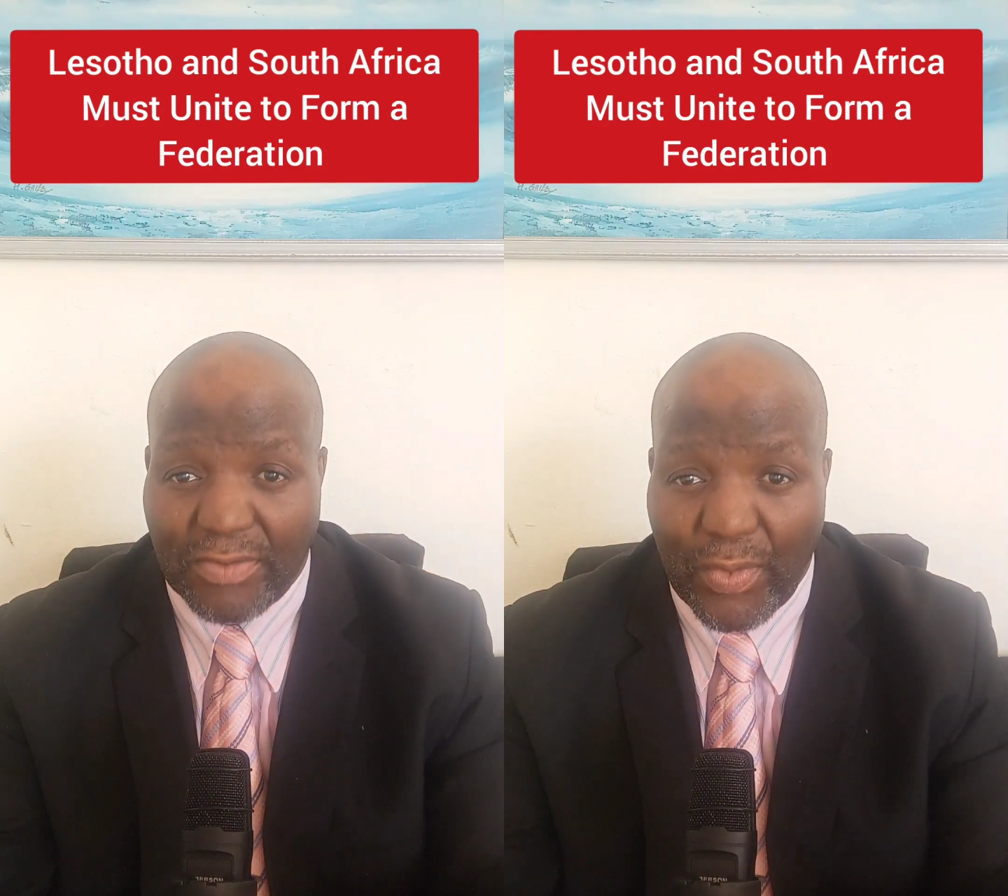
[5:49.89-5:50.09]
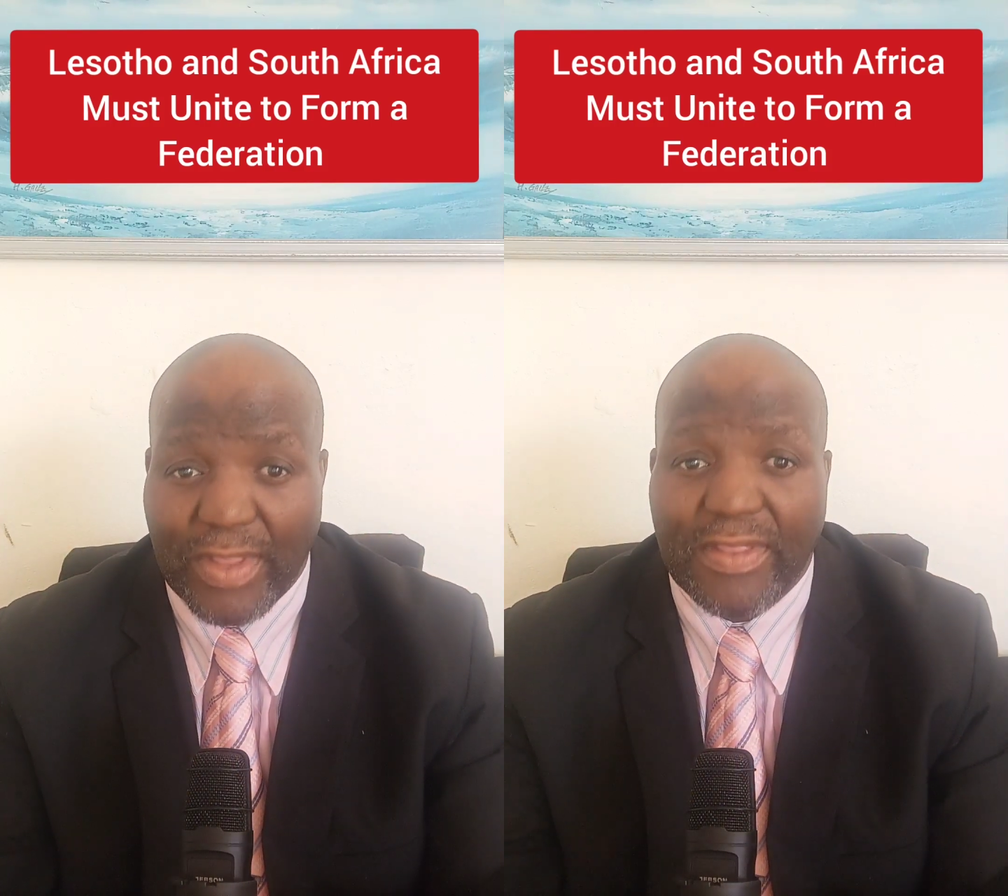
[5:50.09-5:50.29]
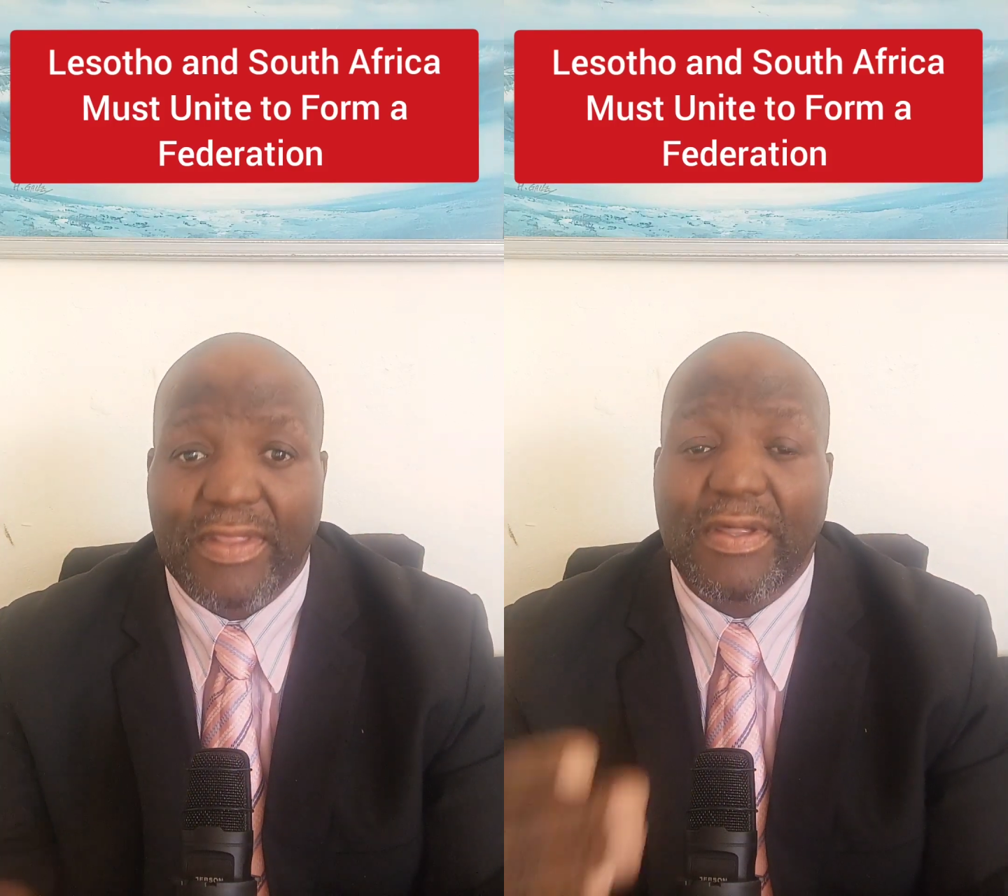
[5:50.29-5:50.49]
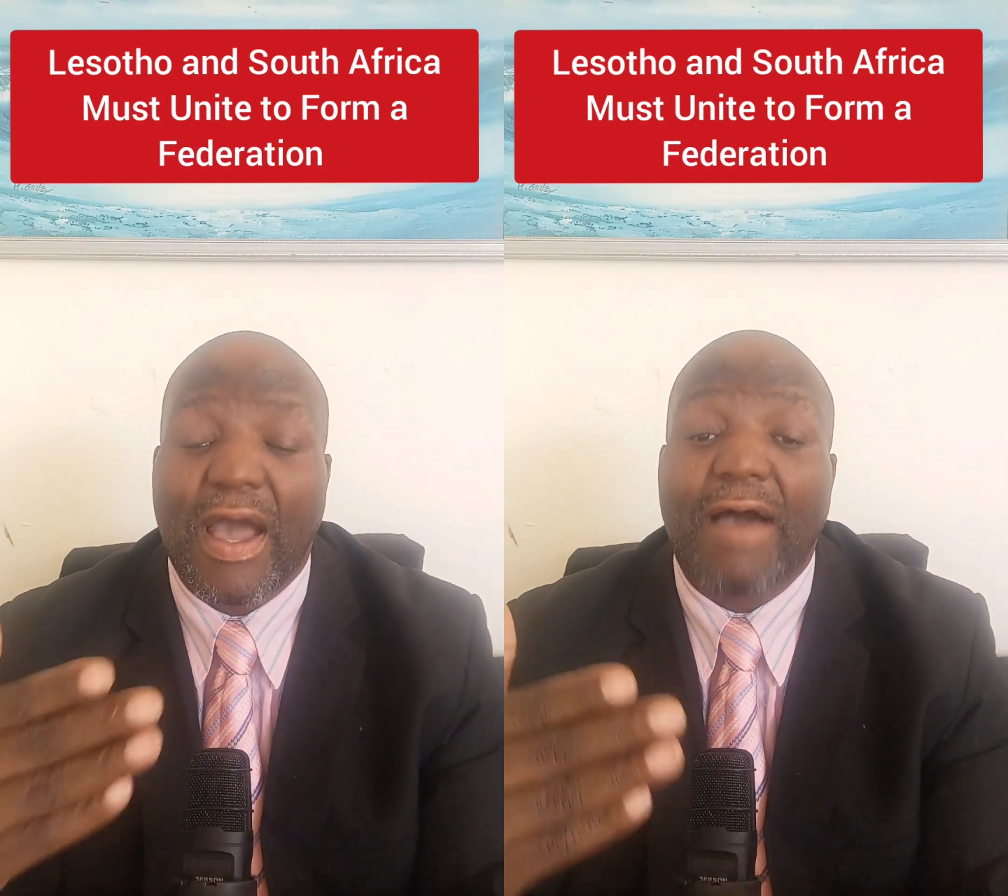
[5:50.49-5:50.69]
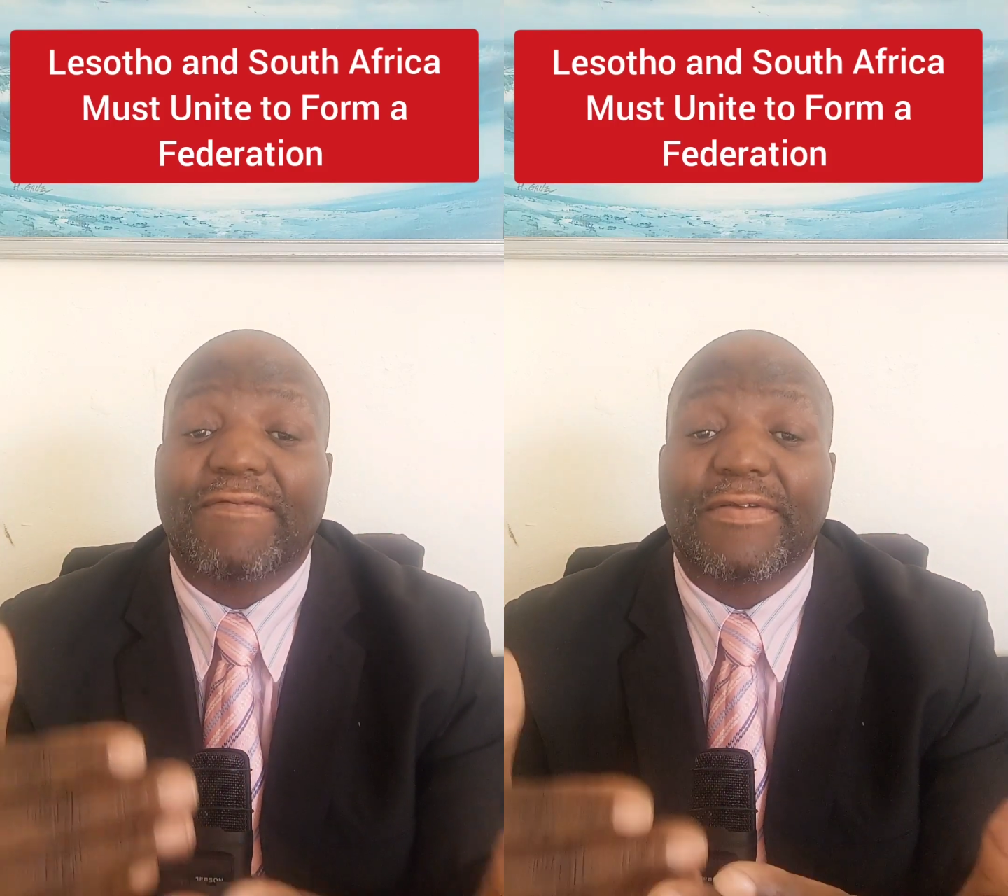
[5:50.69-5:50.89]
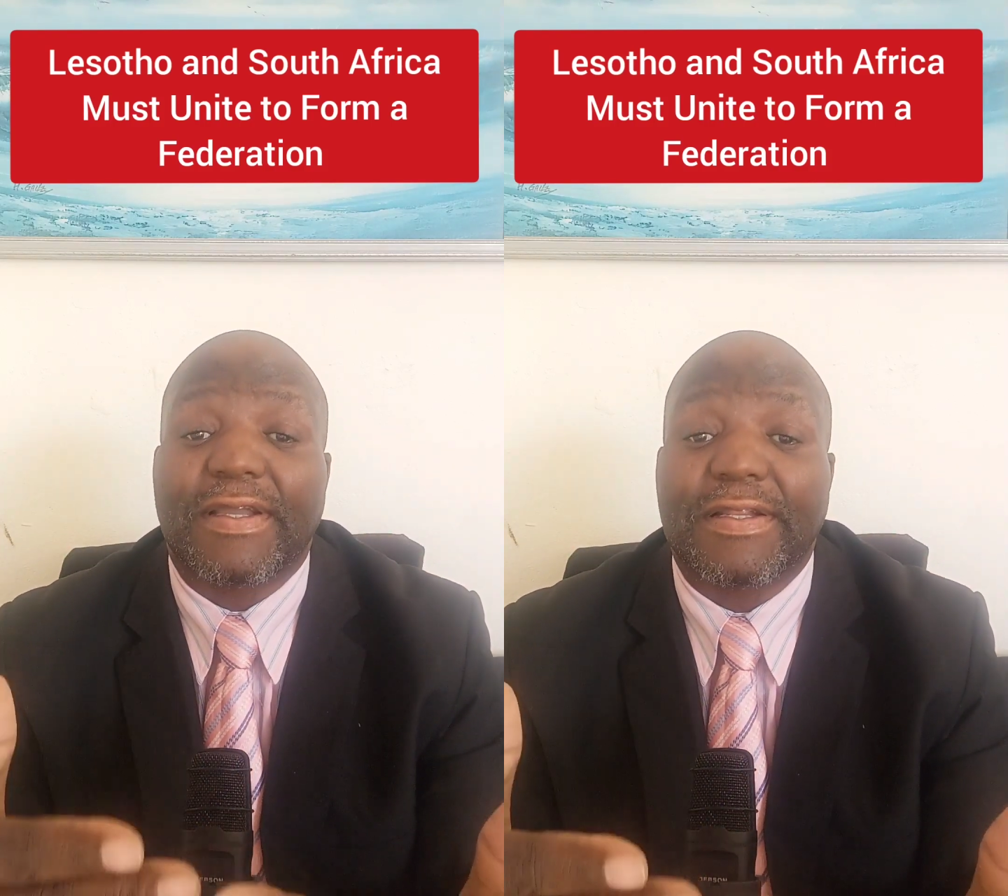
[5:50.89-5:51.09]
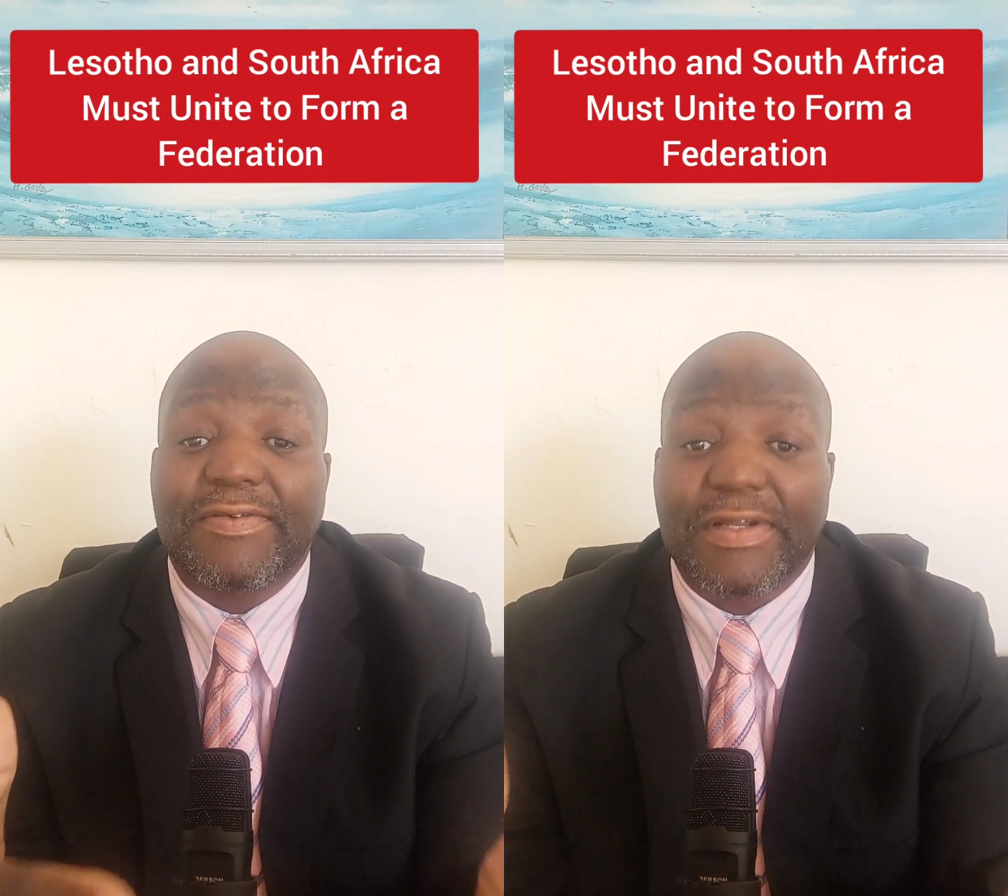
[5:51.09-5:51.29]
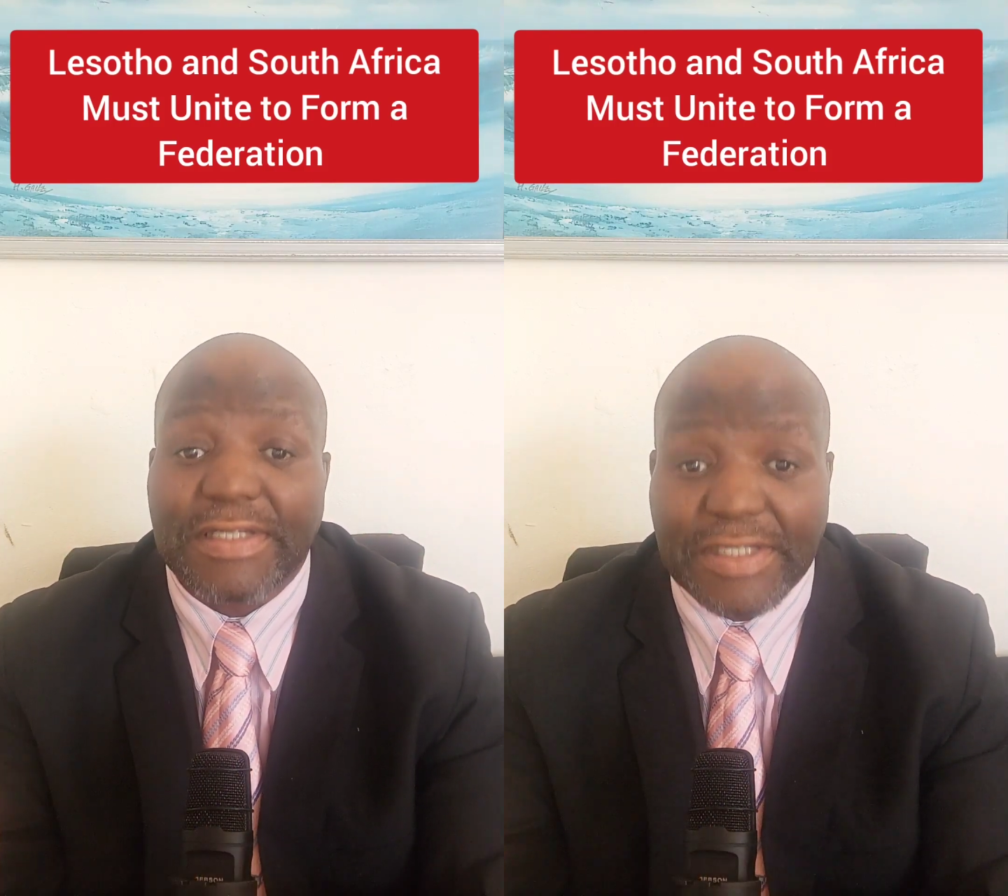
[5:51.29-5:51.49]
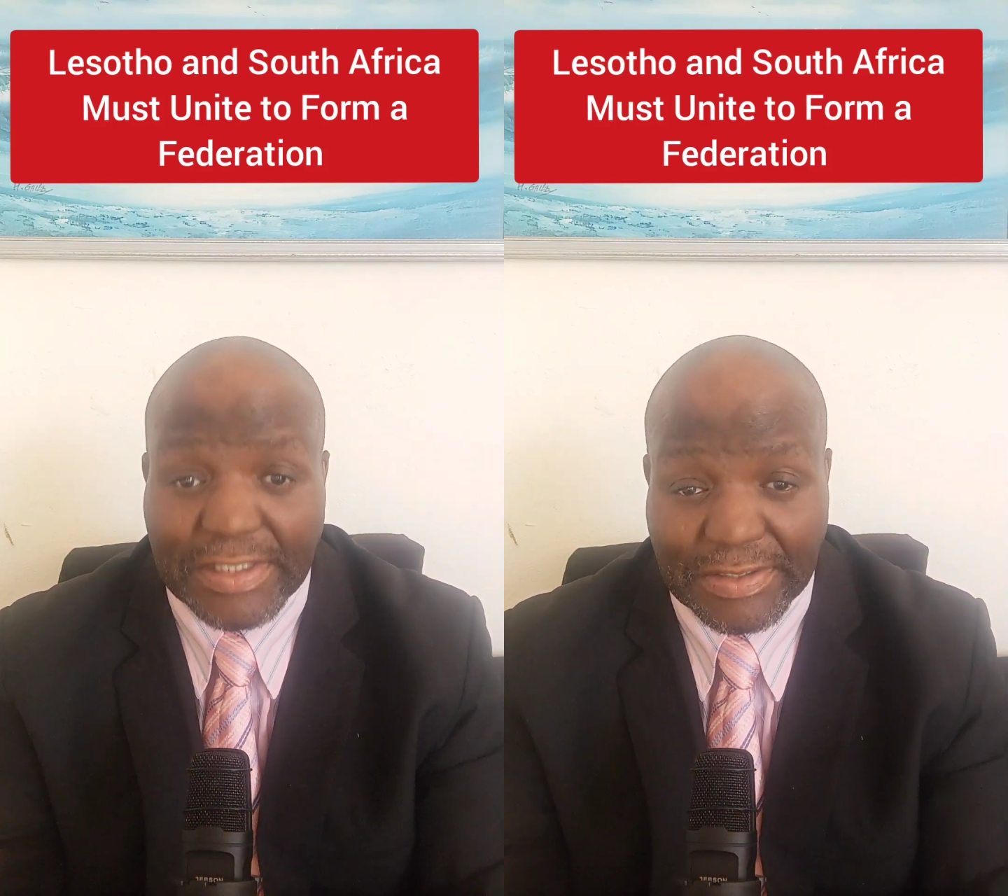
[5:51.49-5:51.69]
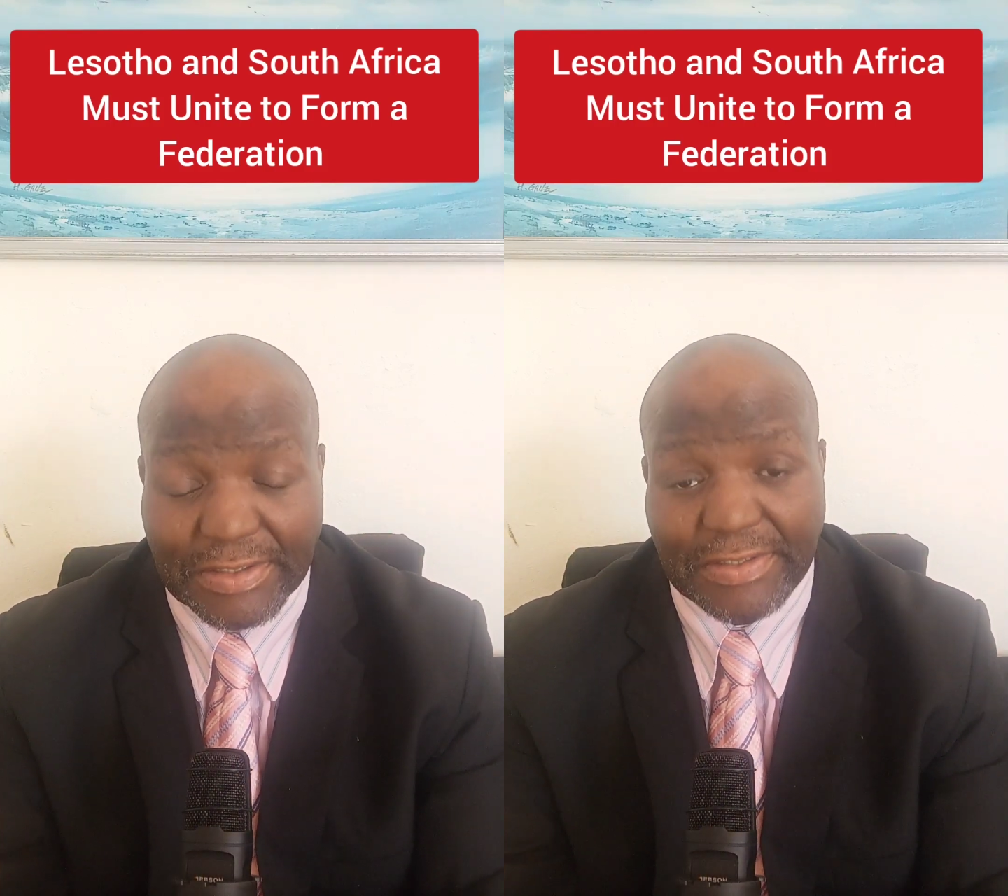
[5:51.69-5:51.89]
with African
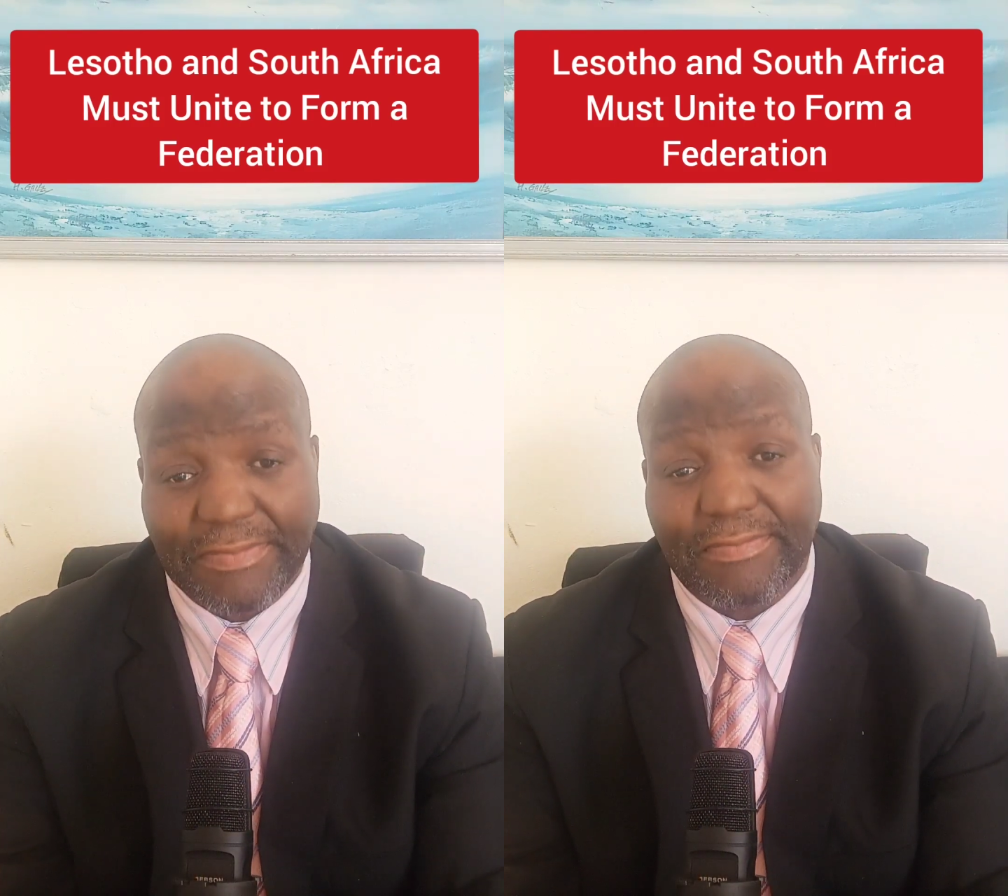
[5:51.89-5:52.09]
traditions.